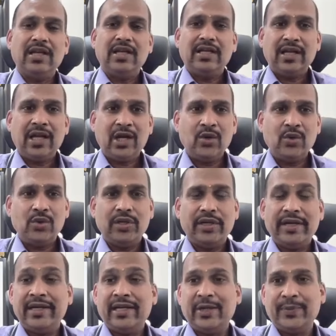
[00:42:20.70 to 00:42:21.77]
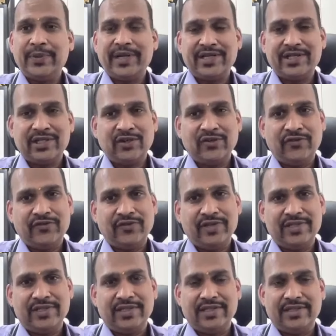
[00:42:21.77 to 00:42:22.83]
Now interpretation of
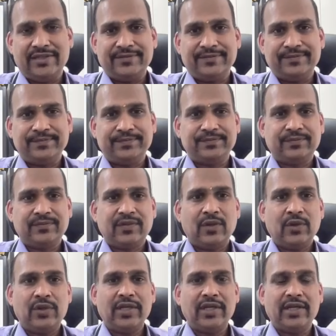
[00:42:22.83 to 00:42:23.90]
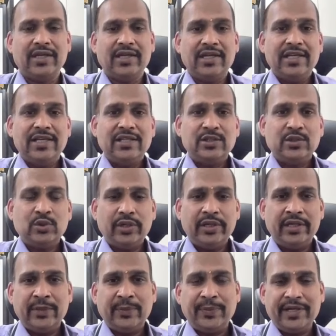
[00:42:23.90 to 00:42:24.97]
result. Okay. So
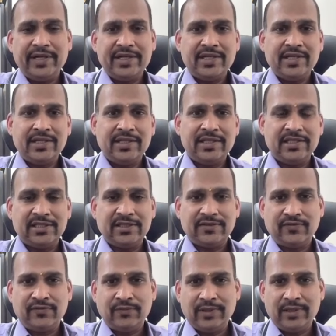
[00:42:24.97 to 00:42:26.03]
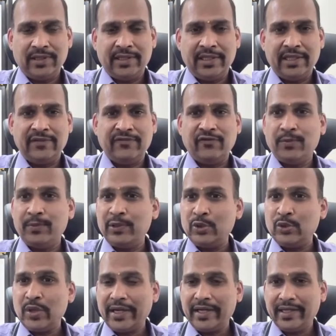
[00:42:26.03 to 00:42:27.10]
interpretation, this is taken from new
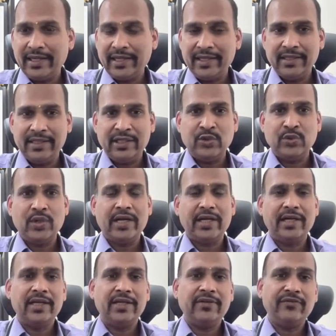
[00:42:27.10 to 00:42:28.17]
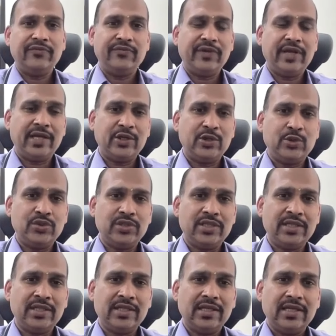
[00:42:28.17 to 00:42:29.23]
guideline. New guideline, we are
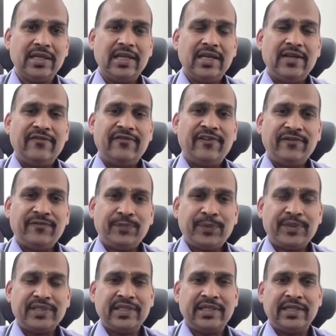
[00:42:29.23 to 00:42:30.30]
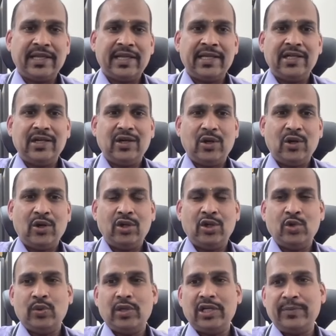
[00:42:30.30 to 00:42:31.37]
using 5th percentile or
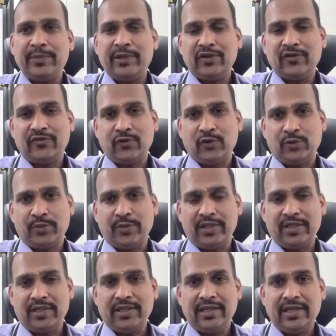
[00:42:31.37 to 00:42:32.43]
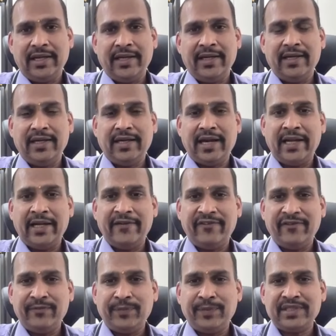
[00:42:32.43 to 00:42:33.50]
lower limit of normal and
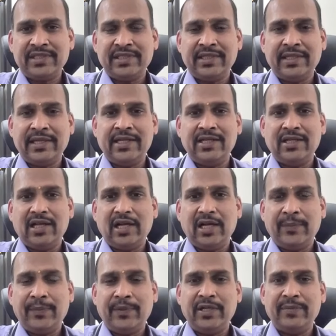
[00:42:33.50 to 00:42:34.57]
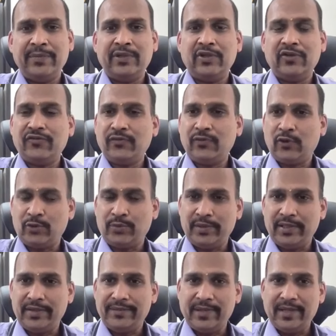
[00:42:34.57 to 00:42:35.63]
95th percentile upper limit of normal.